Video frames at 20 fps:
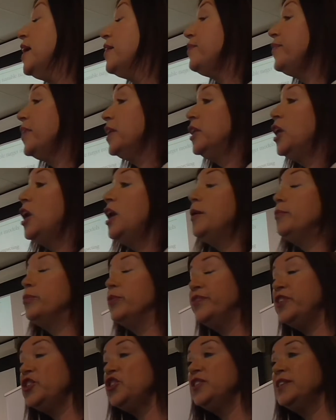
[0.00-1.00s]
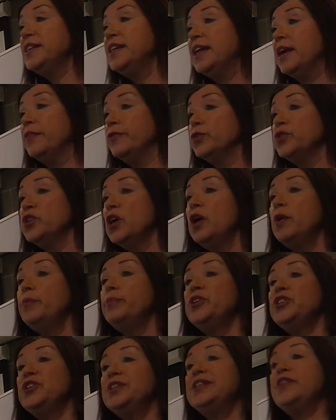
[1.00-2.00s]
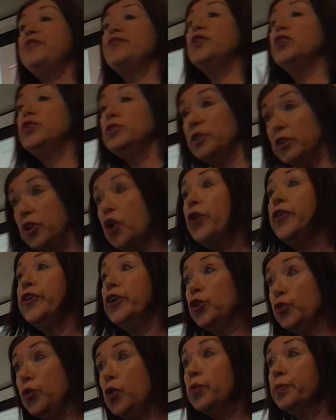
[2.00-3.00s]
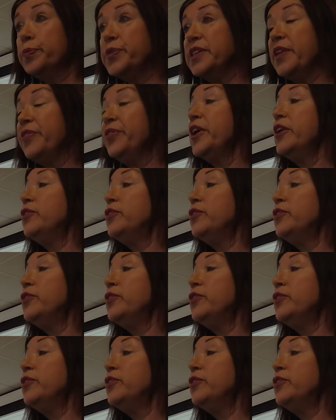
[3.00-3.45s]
EFL proficiency levels, but to different learner groups and